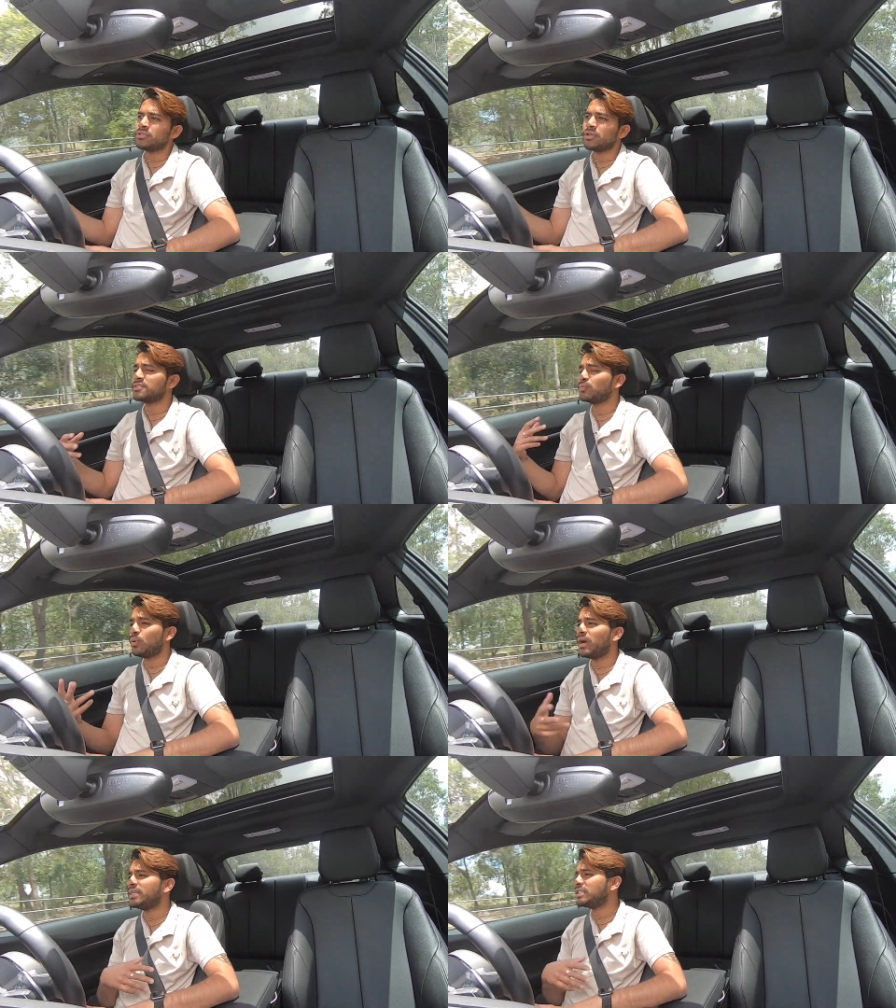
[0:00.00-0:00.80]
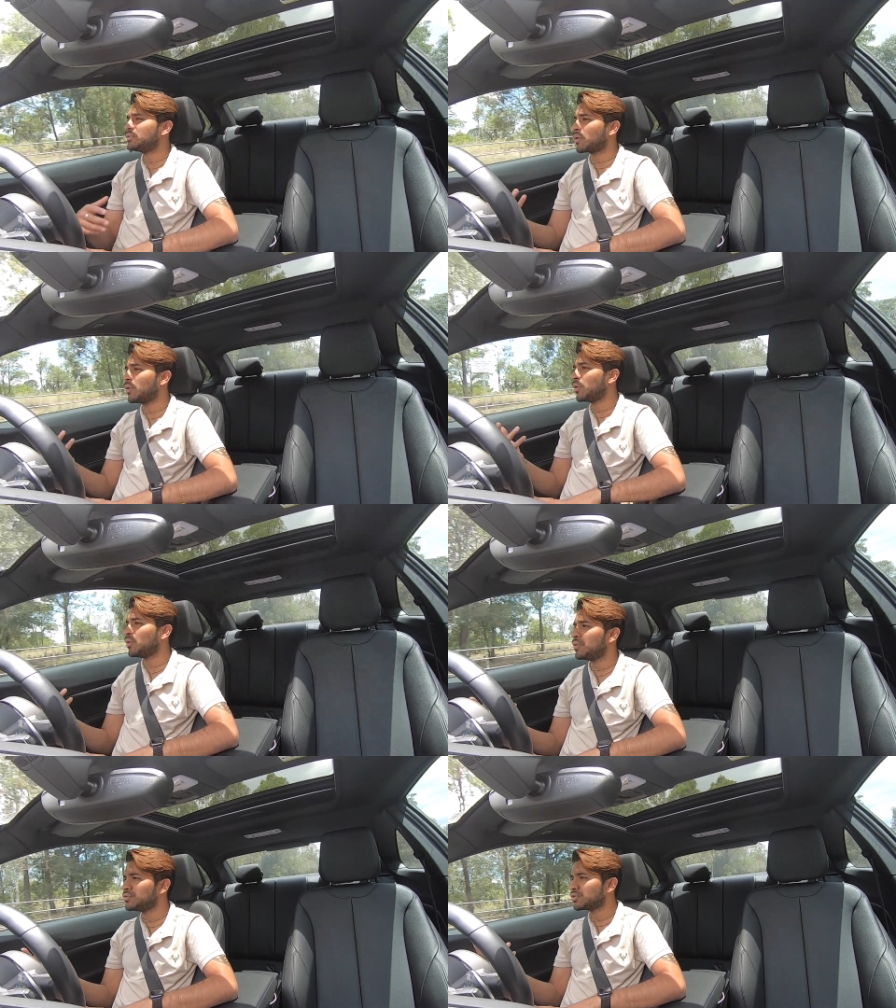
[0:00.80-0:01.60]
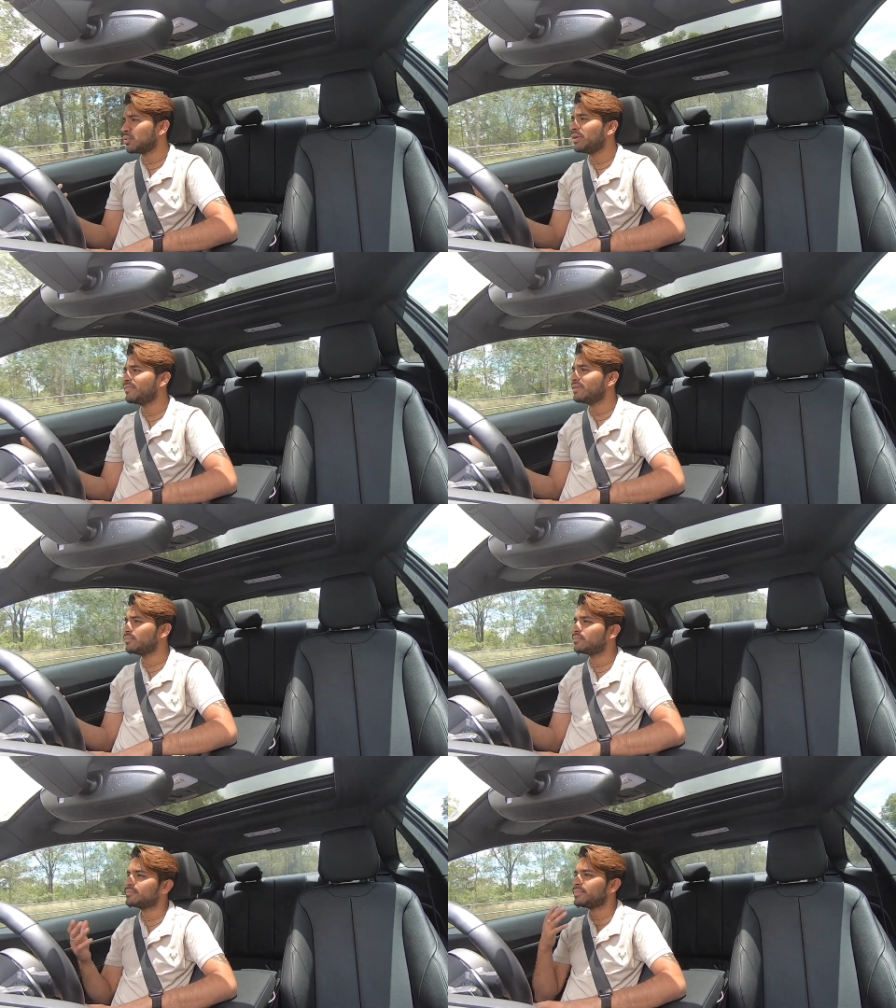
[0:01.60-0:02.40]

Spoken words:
got some windy roads, or even,